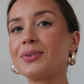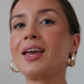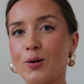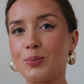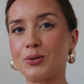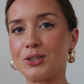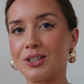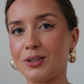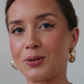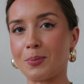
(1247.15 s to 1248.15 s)
I hope to
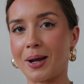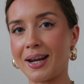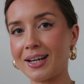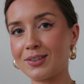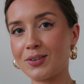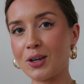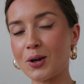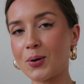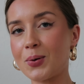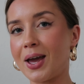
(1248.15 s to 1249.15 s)
see you in my next
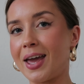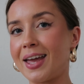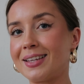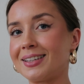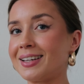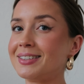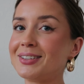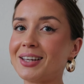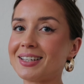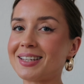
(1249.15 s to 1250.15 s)
video and
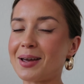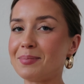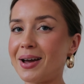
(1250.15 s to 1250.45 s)
until next time,